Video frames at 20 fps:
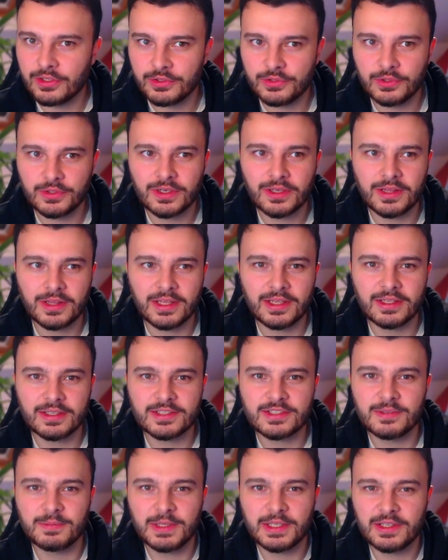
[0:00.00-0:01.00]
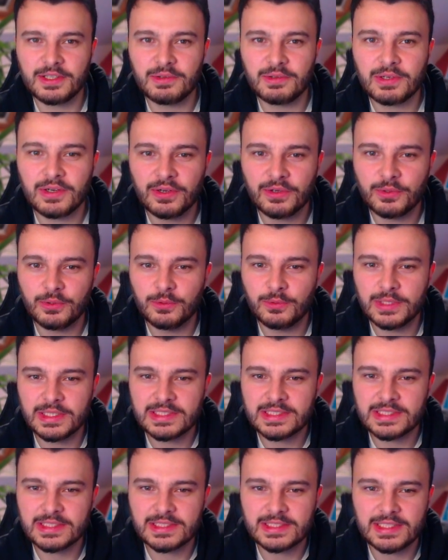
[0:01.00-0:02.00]
a good thing and something that you can't
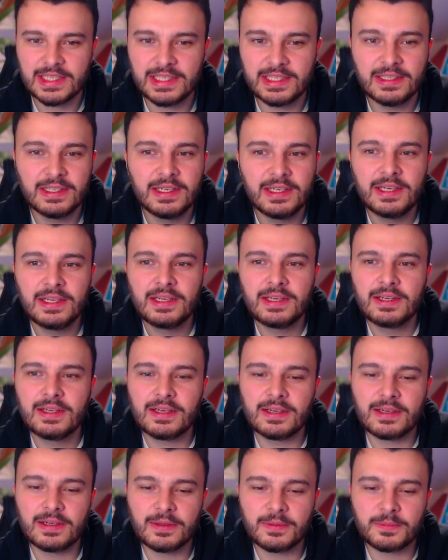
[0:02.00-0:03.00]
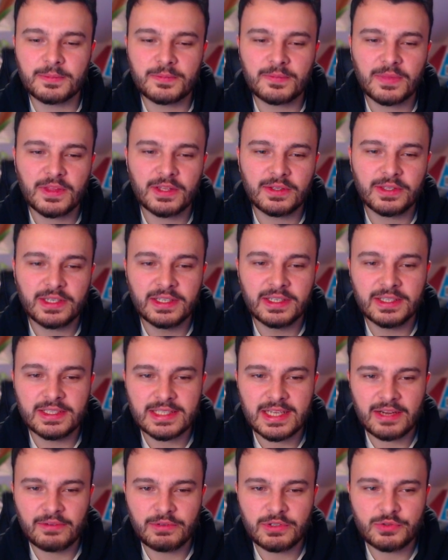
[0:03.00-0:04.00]
always sustain. Um, looking at
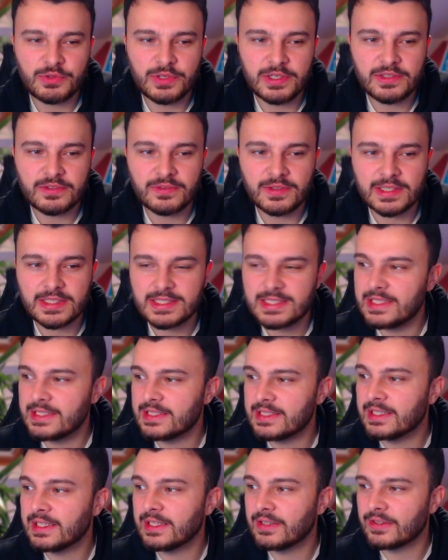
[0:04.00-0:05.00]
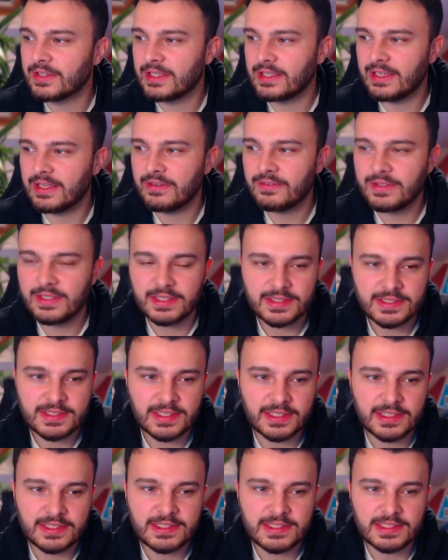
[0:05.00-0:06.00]
his average ratings for the season here on the left hand
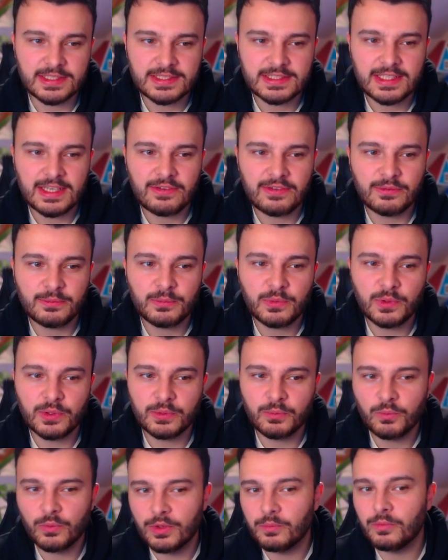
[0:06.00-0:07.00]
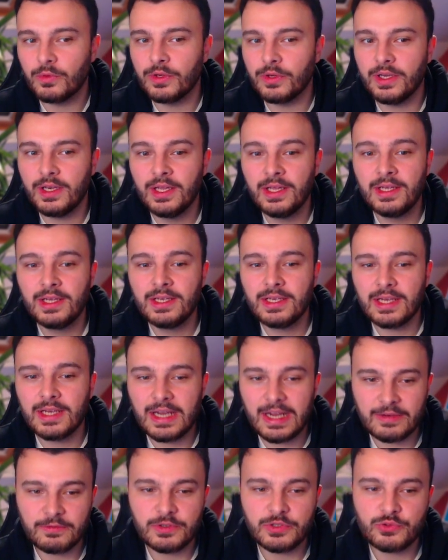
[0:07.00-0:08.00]
side, you see a 7.11
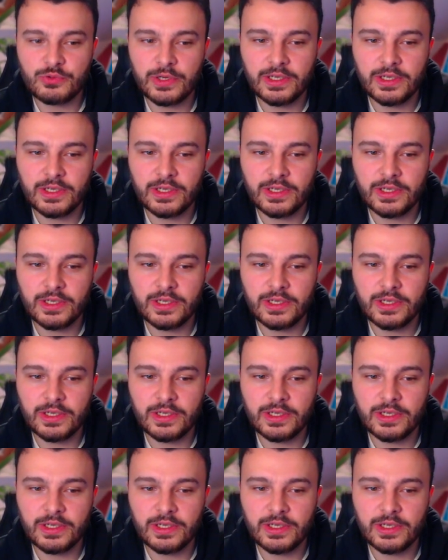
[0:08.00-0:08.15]
average